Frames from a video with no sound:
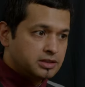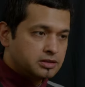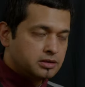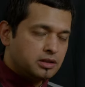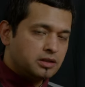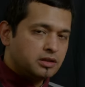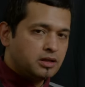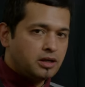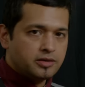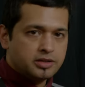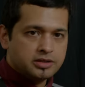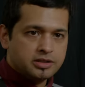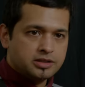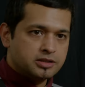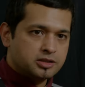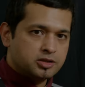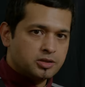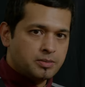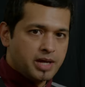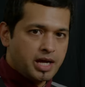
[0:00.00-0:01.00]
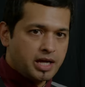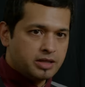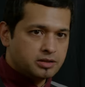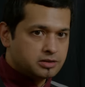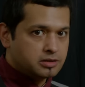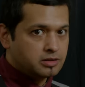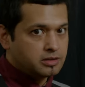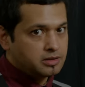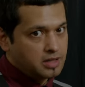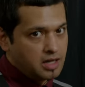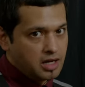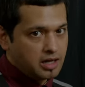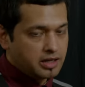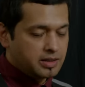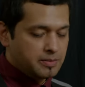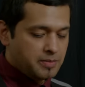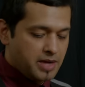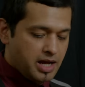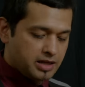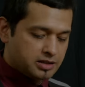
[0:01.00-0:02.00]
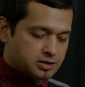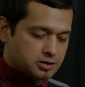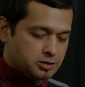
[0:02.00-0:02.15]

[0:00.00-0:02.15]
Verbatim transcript: I think, oh, this isn't so bad, and you start knocking it back.